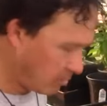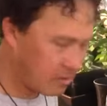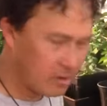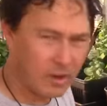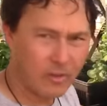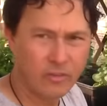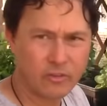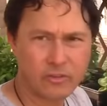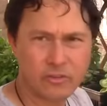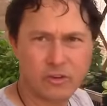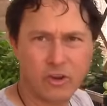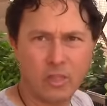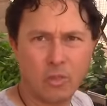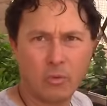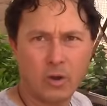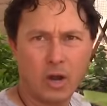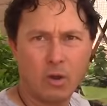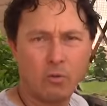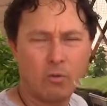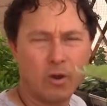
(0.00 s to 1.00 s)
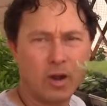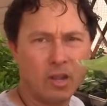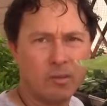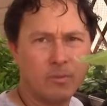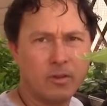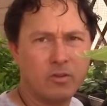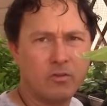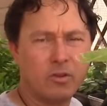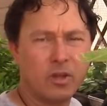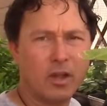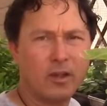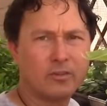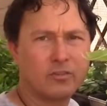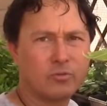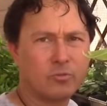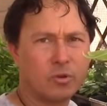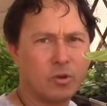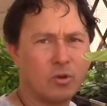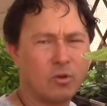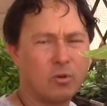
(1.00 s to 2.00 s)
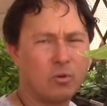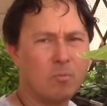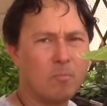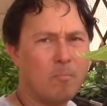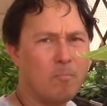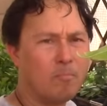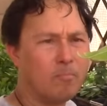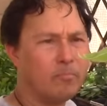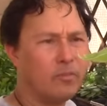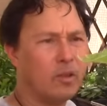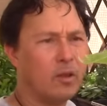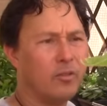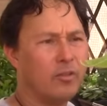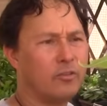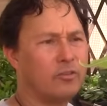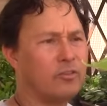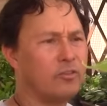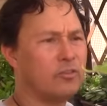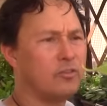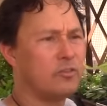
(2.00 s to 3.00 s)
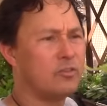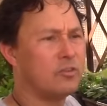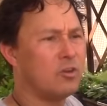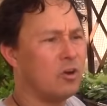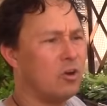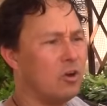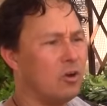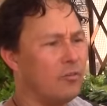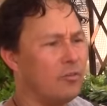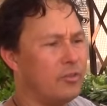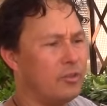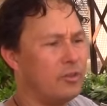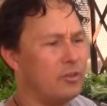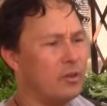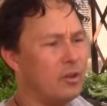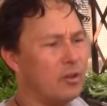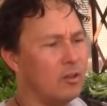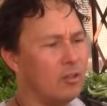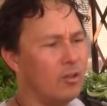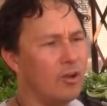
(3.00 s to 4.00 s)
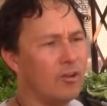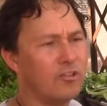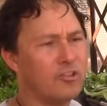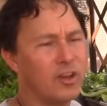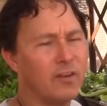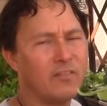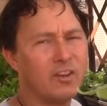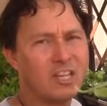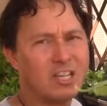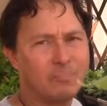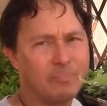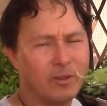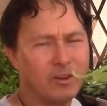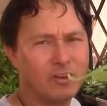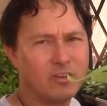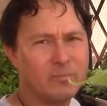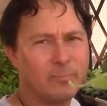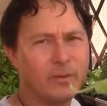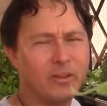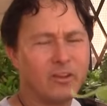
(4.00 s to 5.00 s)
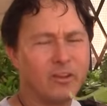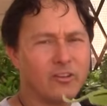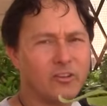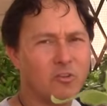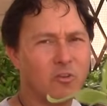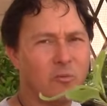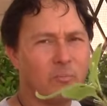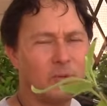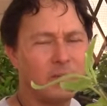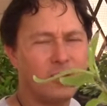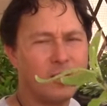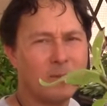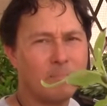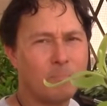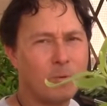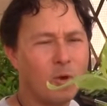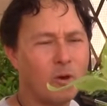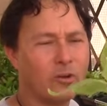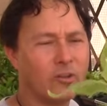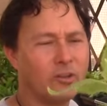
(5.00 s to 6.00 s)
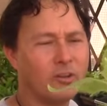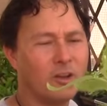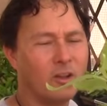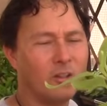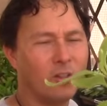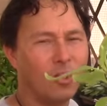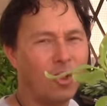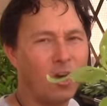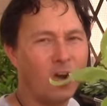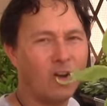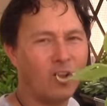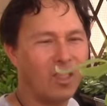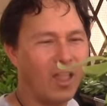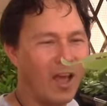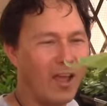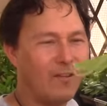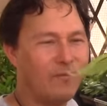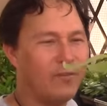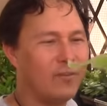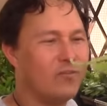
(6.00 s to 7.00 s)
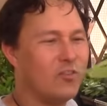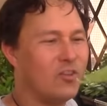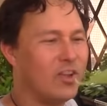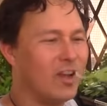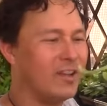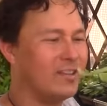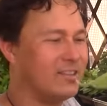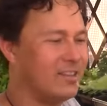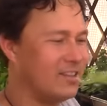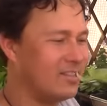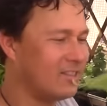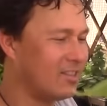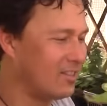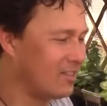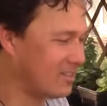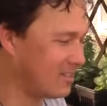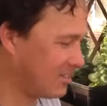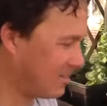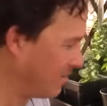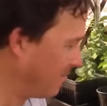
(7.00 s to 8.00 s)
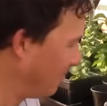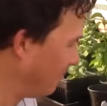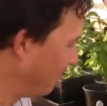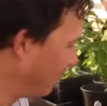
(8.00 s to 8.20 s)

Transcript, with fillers: This is another one I would recommend you guys grow. This is called the longevity spinach because you will be imparted a long life if you guys eat this.